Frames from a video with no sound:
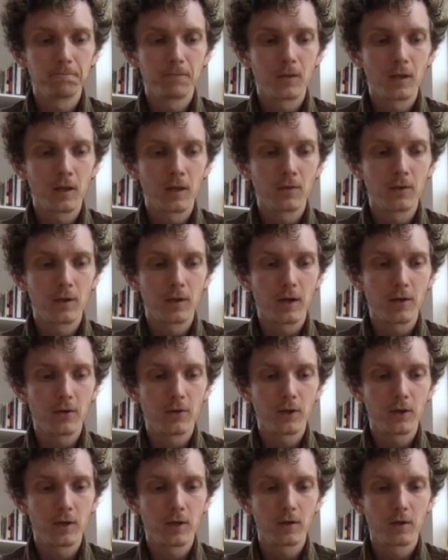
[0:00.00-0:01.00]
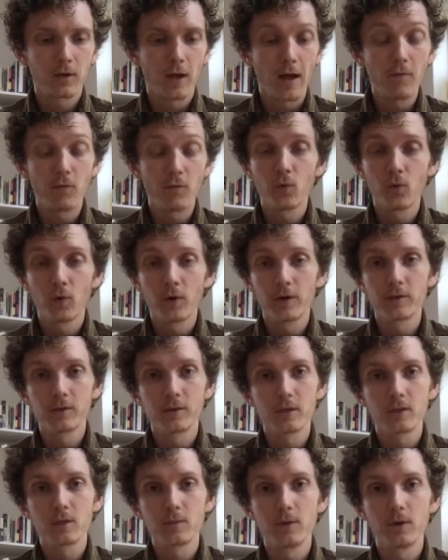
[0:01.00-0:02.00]
thing that I think everyone is
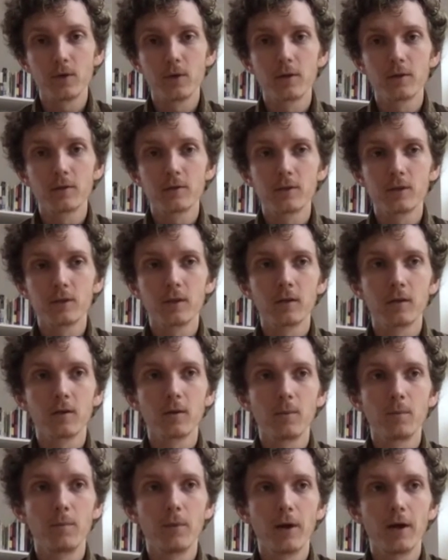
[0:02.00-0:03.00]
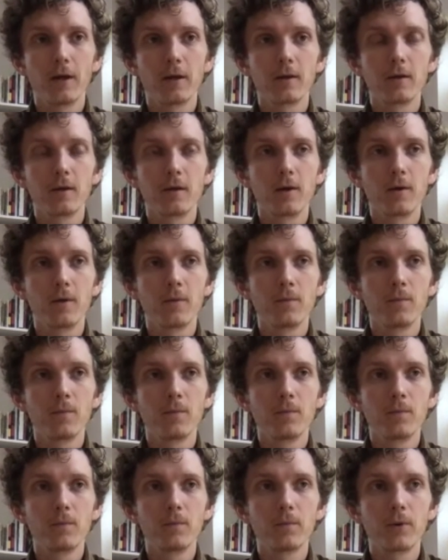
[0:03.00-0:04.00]
experiencing, but
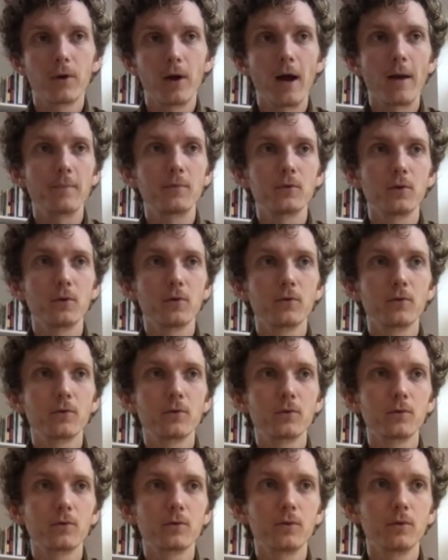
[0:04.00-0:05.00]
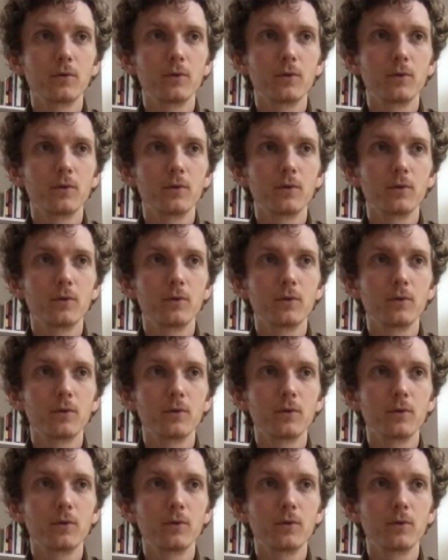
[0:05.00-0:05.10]
perhaps those